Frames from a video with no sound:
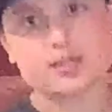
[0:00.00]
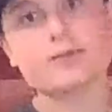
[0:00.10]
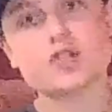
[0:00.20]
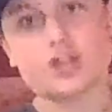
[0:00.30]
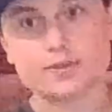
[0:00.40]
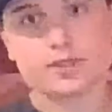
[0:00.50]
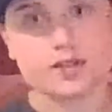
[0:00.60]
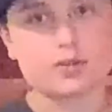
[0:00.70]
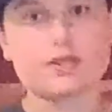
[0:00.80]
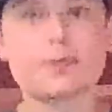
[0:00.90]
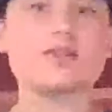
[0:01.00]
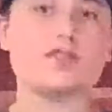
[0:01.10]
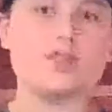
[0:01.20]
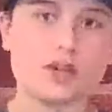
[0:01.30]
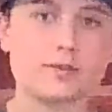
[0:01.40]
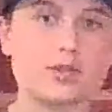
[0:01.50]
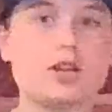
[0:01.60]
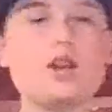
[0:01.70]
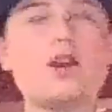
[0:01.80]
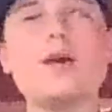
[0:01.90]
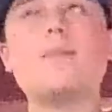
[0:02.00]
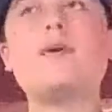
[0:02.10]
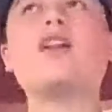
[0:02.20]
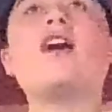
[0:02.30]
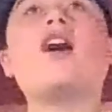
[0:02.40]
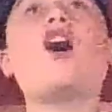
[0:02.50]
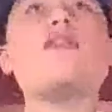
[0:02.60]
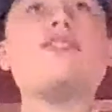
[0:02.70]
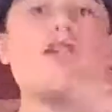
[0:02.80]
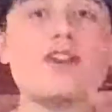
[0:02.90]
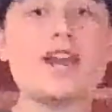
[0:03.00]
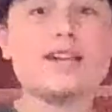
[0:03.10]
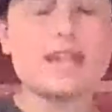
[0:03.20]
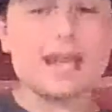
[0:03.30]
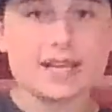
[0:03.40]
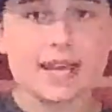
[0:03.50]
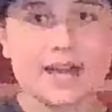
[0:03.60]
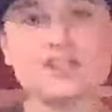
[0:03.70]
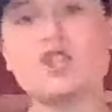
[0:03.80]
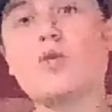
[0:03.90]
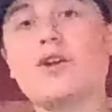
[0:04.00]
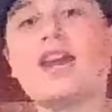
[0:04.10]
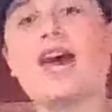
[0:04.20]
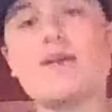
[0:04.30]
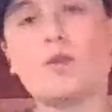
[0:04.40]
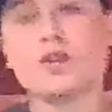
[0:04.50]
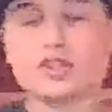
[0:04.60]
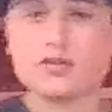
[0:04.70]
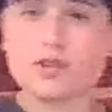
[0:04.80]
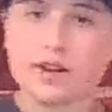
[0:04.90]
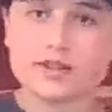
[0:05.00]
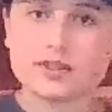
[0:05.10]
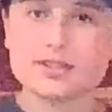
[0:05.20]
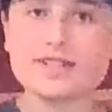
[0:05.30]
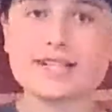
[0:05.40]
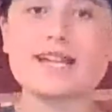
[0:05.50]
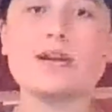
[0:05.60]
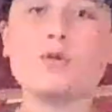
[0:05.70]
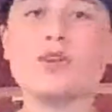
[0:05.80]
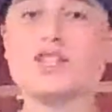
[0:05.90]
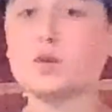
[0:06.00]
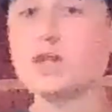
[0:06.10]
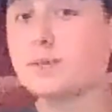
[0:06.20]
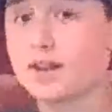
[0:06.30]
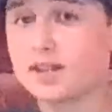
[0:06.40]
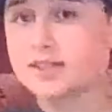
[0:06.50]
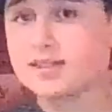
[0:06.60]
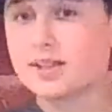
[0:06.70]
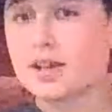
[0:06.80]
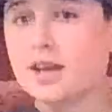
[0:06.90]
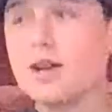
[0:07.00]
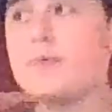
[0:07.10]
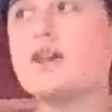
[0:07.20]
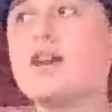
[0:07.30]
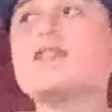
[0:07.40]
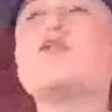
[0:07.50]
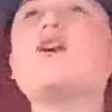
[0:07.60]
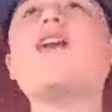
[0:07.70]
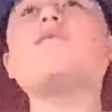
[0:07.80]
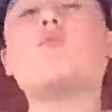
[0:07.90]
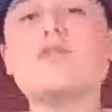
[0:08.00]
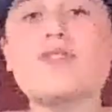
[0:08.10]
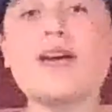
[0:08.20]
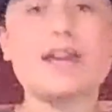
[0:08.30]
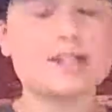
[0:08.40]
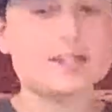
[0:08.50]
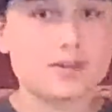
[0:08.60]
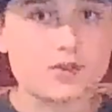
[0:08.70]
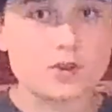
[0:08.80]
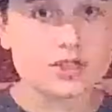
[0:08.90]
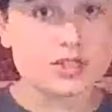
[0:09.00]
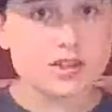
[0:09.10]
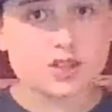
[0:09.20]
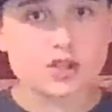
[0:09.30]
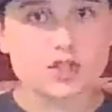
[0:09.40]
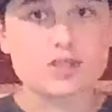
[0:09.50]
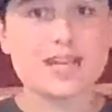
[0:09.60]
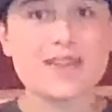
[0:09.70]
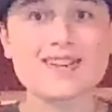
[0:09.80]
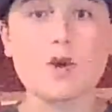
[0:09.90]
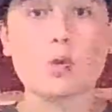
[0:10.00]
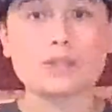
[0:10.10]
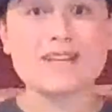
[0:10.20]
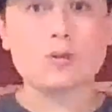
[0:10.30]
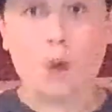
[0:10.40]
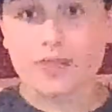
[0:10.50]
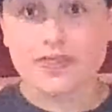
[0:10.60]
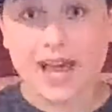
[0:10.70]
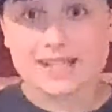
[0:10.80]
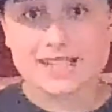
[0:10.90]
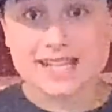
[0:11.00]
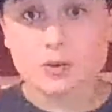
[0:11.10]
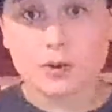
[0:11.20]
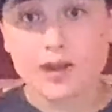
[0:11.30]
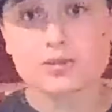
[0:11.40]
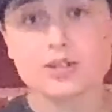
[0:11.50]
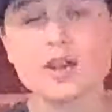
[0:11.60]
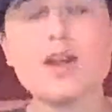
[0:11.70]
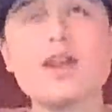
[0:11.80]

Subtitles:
Some scripts do. It depends on the script. But on the other hand, ADS, you want to have 1 to 2 characters because that's kind of where the sweet spot is. Because if you have more than that, it gets confusing to the judges, and they don't really want that in round.